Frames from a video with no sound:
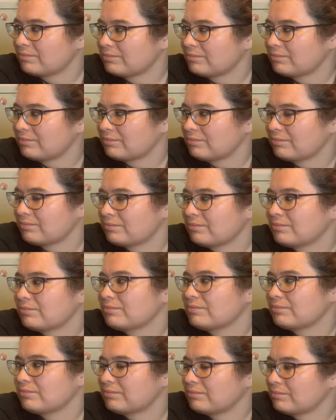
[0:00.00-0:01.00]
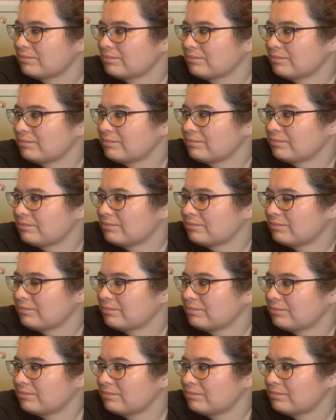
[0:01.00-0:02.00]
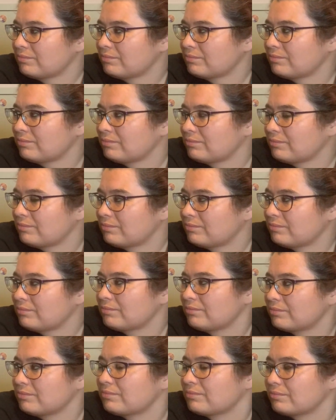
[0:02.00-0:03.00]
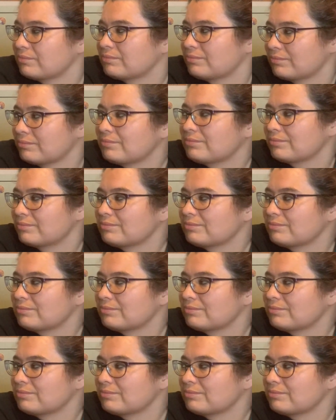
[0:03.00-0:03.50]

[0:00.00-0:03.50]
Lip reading: The person shown says nothing.